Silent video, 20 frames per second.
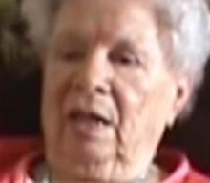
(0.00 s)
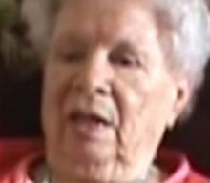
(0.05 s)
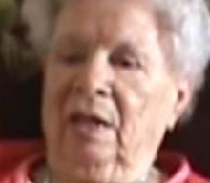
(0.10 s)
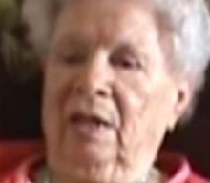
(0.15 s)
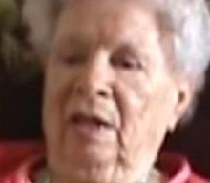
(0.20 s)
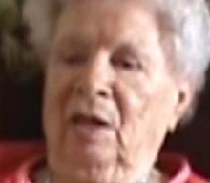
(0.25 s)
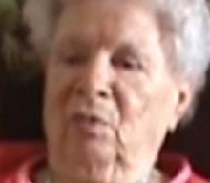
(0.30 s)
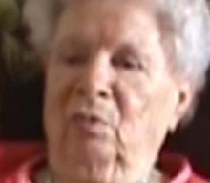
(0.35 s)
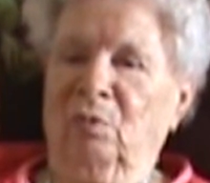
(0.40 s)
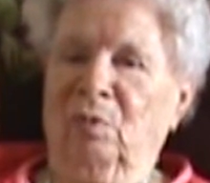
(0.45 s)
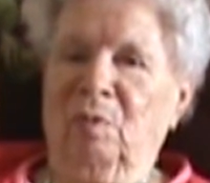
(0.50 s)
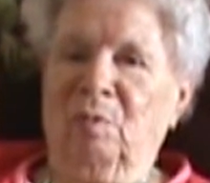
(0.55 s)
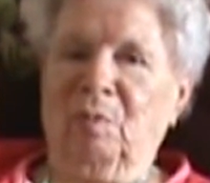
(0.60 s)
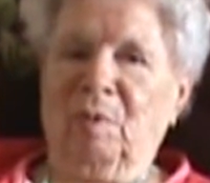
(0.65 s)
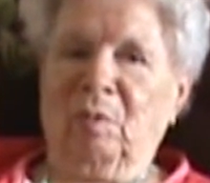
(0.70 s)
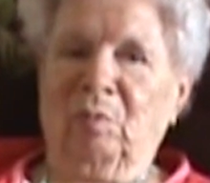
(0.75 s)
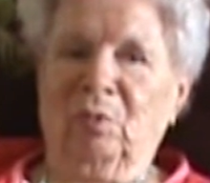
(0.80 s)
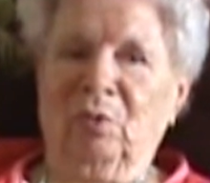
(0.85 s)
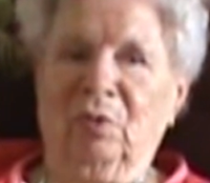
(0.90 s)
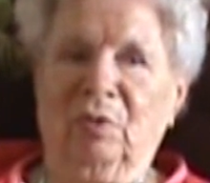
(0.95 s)
And I
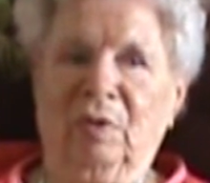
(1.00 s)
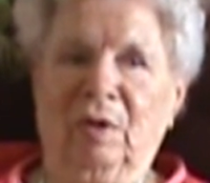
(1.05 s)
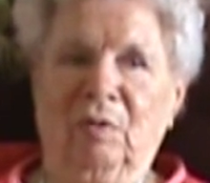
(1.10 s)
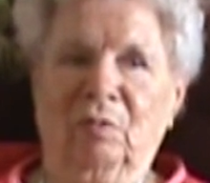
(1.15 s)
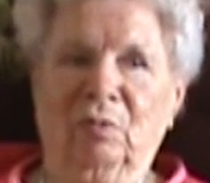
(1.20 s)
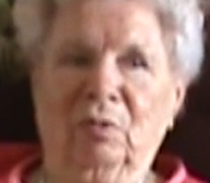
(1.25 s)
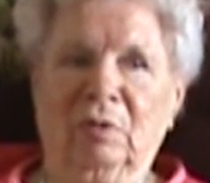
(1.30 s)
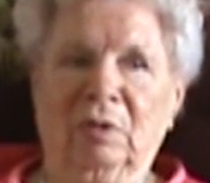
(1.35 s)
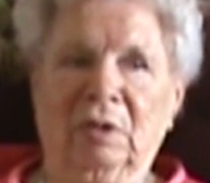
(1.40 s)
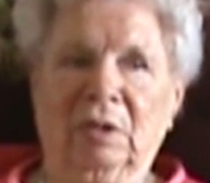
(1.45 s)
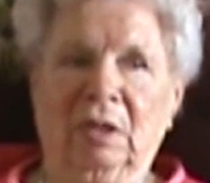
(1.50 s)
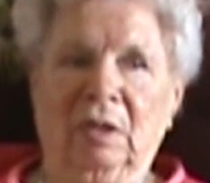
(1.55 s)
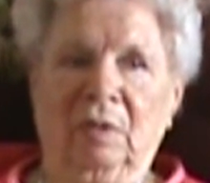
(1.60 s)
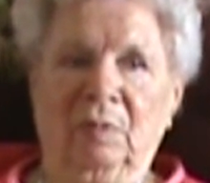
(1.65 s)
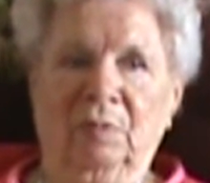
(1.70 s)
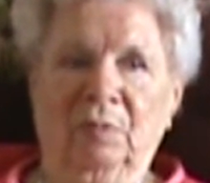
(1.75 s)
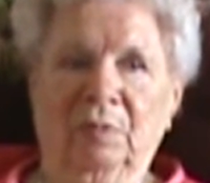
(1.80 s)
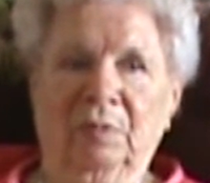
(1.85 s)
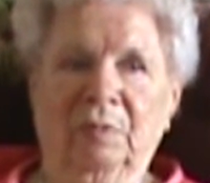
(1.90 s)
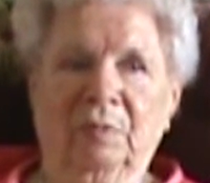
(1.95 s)
remember they would
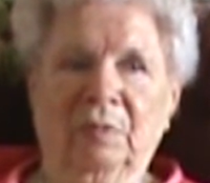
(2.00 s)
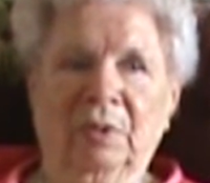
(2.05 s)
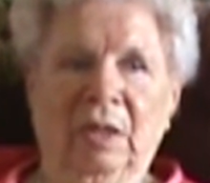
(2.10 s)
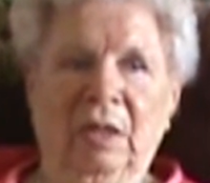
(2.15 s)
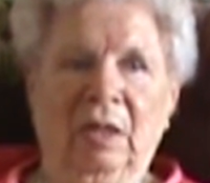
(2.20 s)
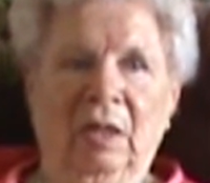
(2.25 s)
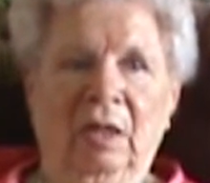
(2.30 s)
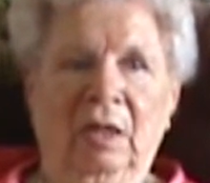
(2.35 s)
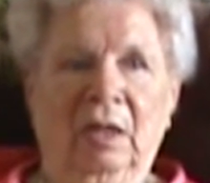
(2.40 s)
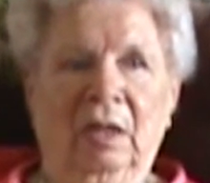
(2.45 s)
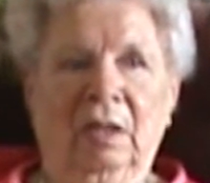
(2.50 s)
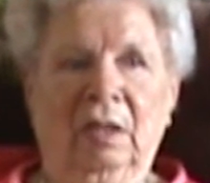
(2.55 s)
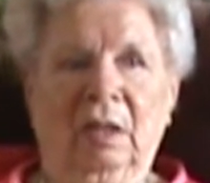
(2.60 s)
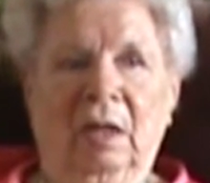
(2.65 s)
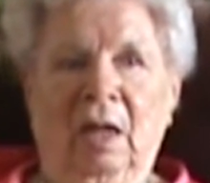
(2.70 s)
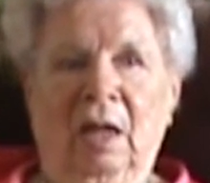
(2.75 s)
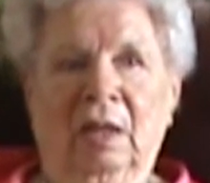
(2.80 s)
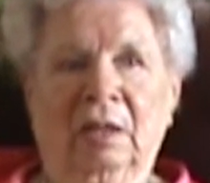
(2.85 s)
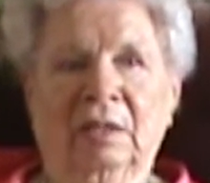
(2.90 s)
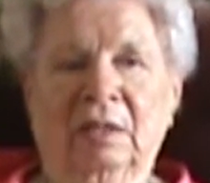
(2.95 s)
uh,
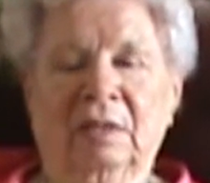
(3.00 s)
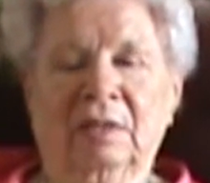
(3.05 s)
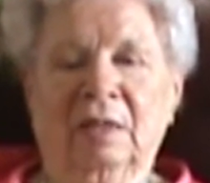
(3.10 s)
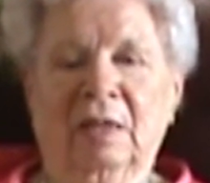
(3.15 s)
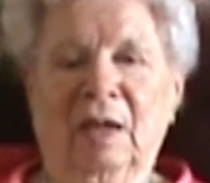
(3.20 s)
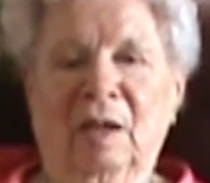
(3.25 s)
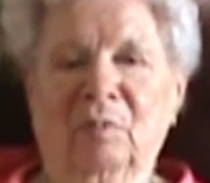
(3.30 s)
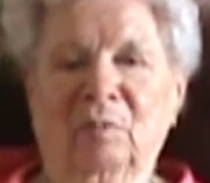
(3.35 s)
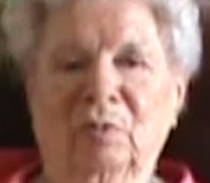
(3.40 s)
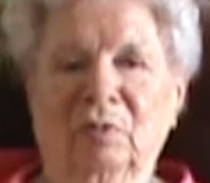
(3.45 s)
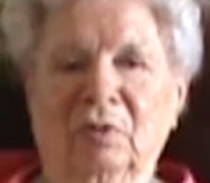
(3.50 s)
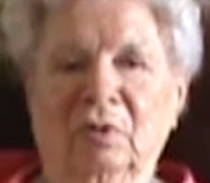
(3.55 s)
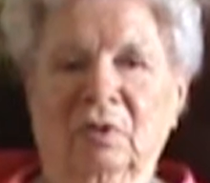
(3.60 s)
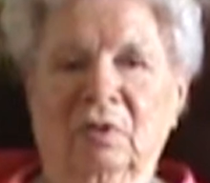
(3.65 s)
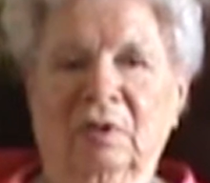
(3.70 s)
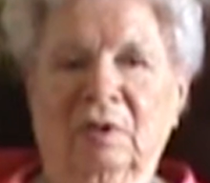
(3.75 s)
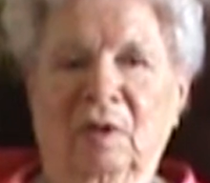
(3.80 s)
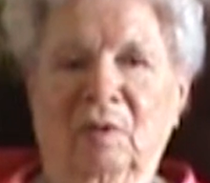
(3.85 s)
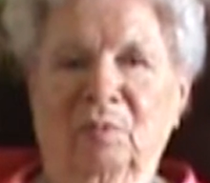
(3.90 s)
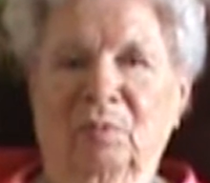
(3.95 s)
line
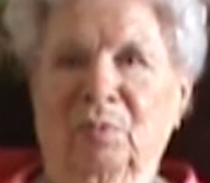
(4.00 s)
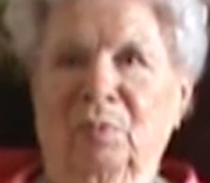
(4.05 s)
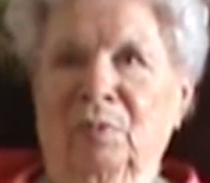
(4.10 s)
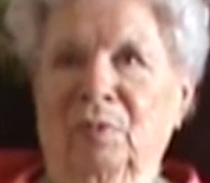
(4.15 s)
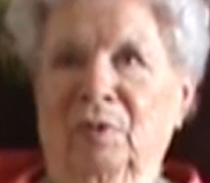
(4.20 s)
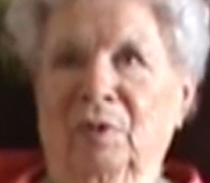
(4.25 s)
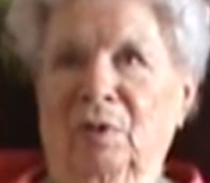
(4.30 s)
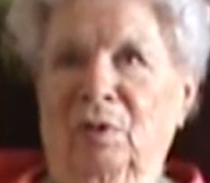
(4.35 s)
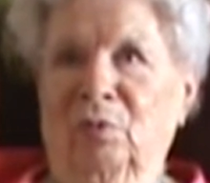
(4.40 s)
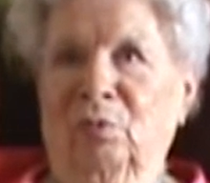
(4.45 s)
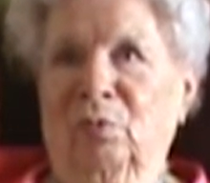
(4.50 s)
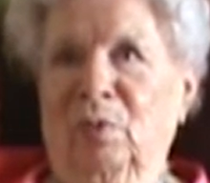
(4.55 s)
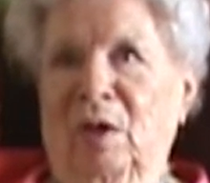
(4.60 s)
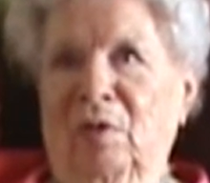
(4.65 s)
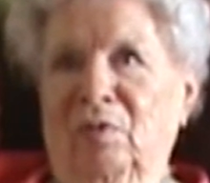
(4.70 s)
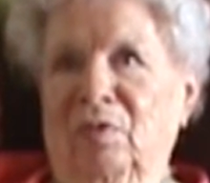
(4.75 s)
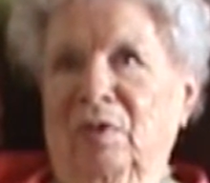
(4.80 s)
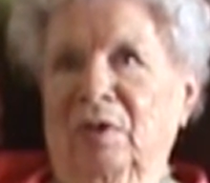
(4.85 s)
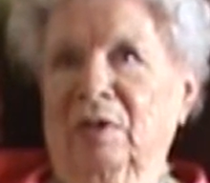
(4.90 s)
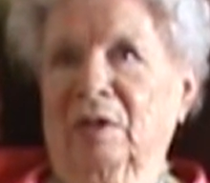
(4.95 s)
tables up
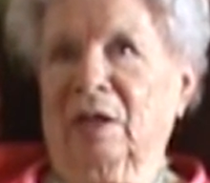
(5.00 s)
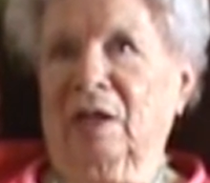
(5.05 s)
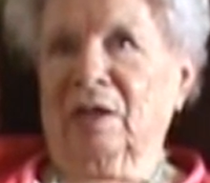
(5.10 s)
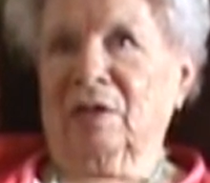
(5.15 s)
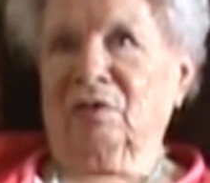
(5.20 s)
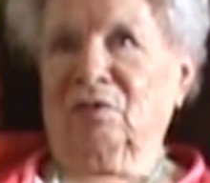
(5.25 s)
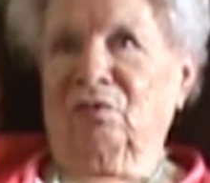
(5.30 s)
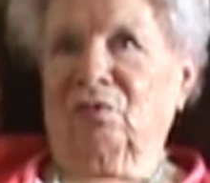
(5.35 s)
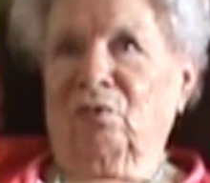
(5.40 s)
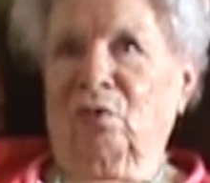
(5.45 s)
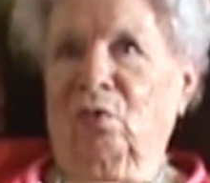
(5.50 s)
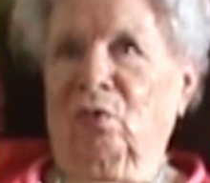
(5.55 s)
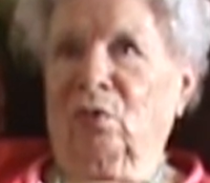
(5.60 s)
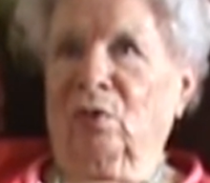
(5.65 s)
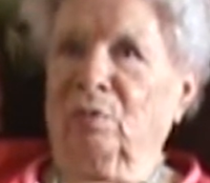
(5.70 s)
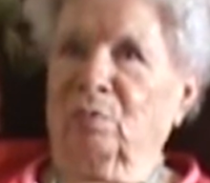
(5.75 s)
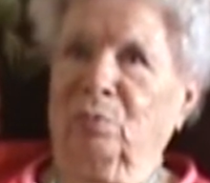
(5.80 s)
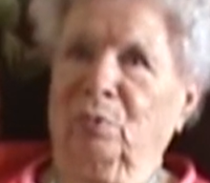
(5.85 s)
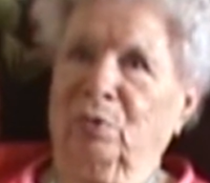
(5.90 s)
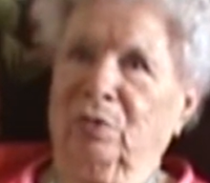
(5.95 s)
around the dance floor
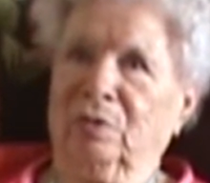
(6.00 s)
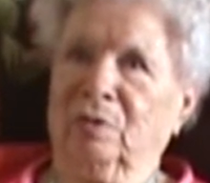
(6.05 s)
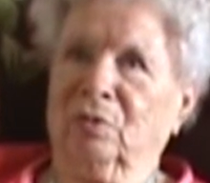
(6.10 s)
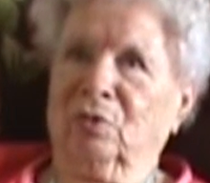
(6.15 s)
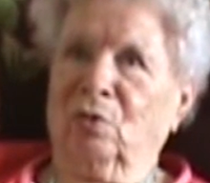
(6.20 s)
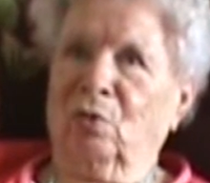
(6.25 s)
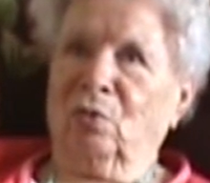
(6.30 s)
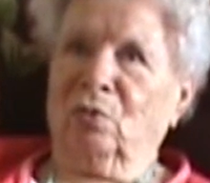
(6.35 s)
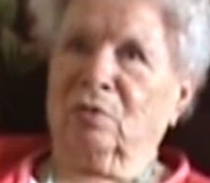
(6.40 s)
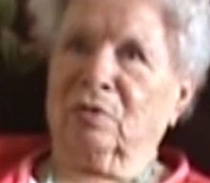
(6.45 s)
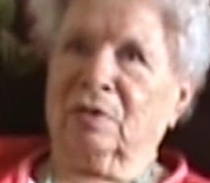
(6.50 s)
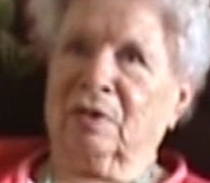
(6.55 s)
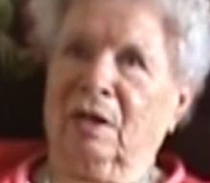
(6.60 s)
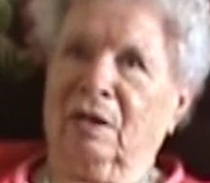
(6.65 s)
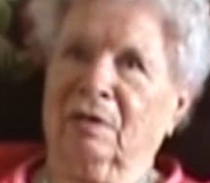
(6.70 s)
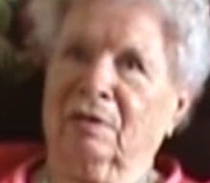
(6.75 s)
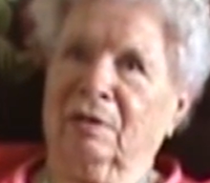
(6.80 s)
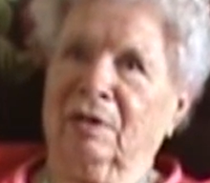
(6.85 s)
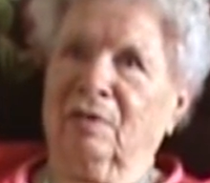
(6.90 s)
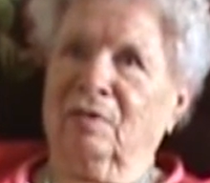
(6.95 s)
and put coats
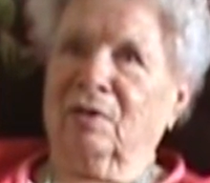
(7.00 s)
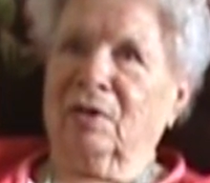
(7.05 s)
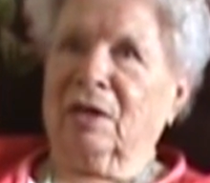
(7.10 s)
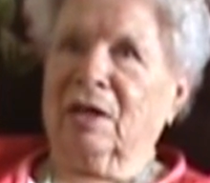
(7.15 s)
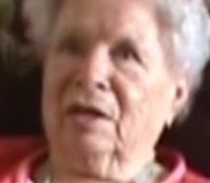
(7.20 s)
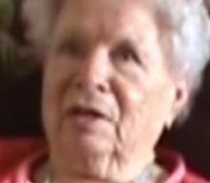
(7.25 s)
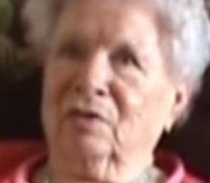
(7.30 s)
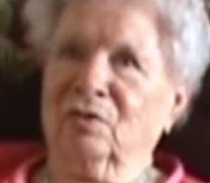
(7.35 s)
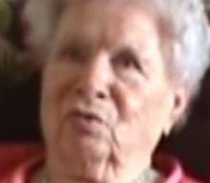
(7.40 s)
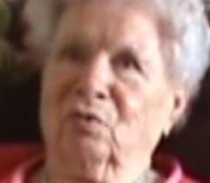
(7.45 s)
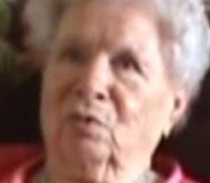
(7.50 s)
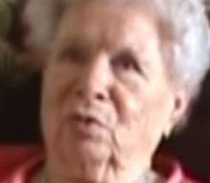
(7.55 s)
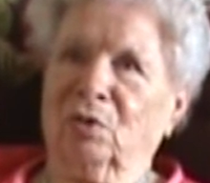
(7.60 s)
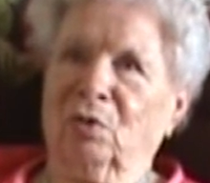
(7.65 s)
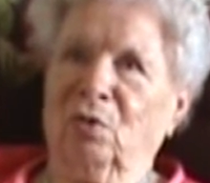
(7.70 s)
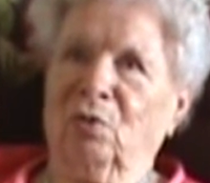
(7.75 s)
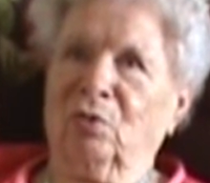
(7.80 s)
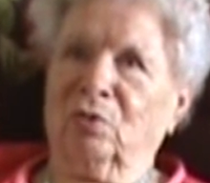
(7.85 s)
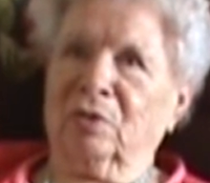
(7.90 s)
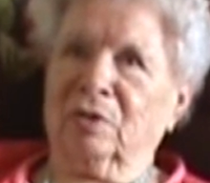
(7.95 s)
on, and the kids
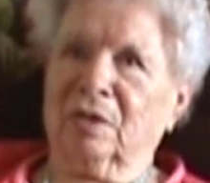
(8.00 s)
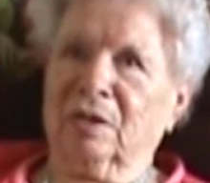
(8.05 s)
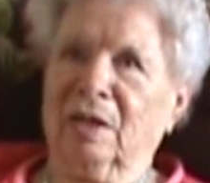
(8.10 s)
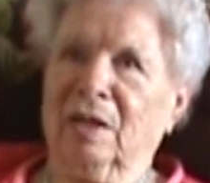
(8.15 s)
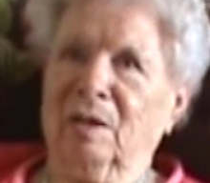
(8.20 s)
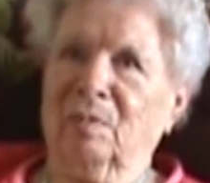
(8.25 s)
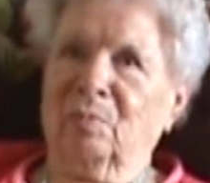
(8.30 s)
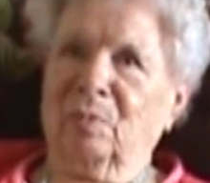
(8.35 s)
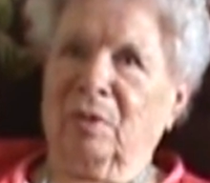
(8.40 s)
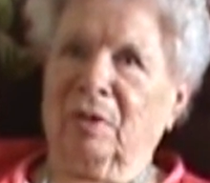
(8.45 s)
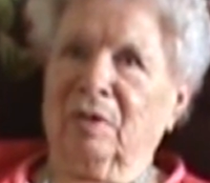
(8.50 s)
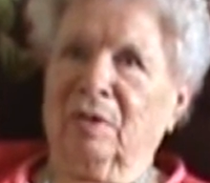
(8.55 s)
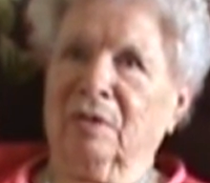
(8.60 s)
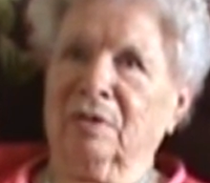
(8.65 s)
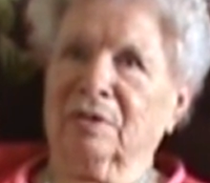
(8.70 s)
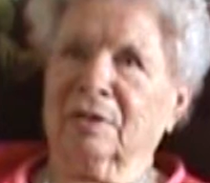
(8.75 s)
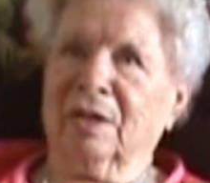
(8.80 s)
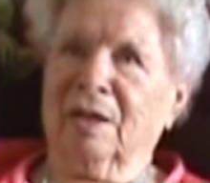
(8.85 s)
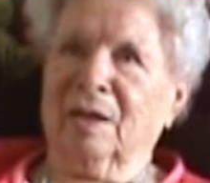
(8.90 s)
would go to sleep on the